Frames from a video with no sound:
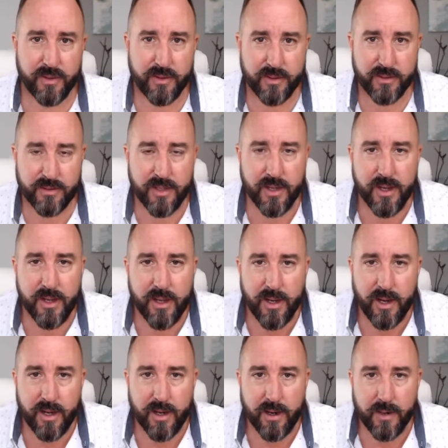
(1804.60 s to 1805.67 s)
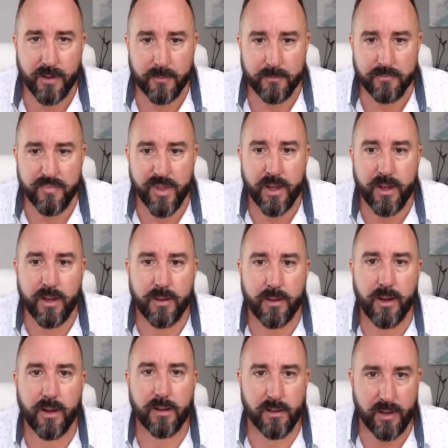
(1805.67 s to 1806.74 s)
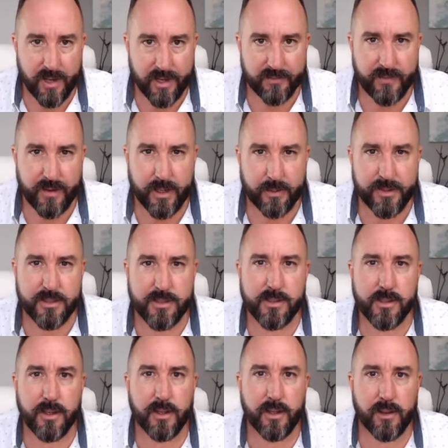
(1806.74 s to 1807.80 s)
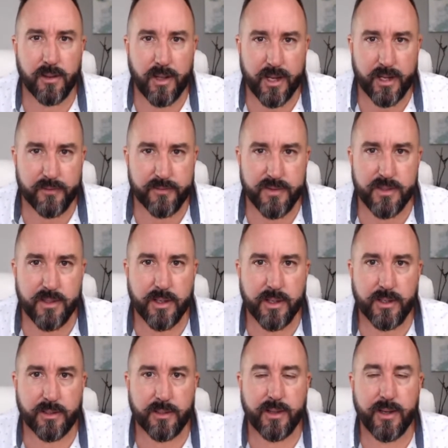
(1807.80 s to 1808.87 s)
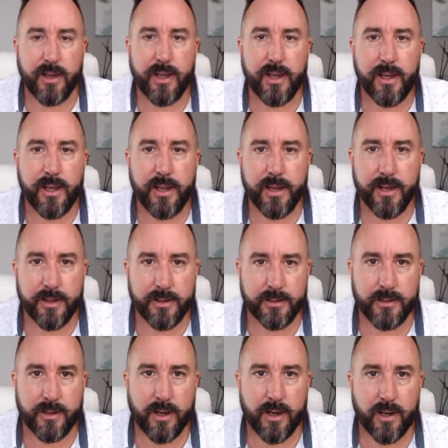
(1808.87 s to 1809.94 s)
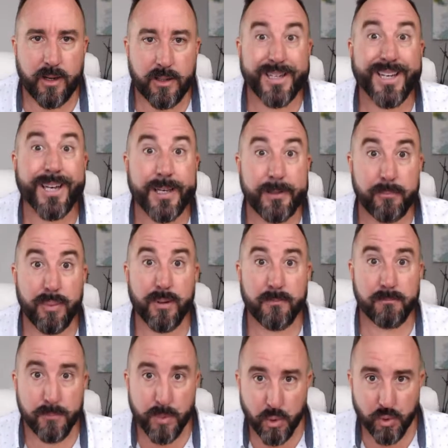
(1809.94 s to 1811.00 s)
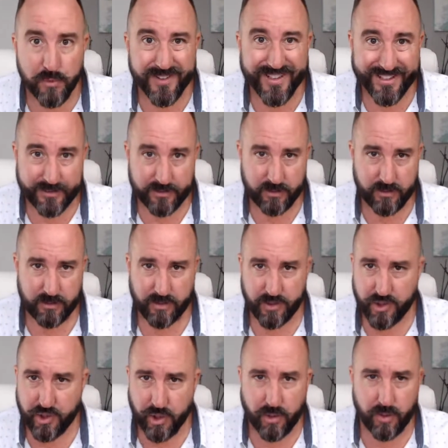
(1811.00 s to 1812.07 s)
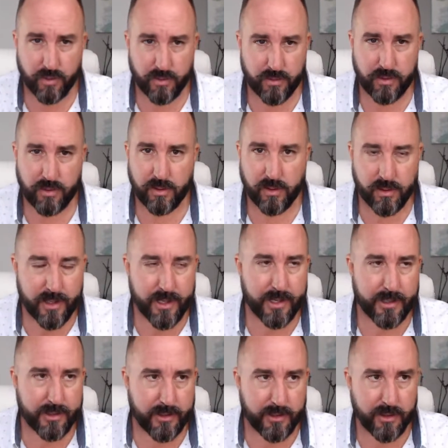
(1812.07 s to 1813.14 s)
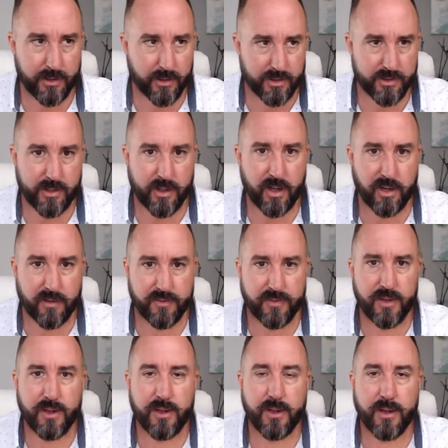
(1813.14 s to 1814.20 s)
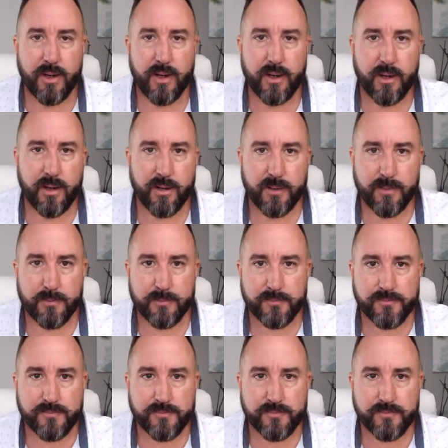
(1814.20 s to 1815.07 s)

this, a lot of vitamin C, a lot of zinc, and keep moving. Don't let yourself, when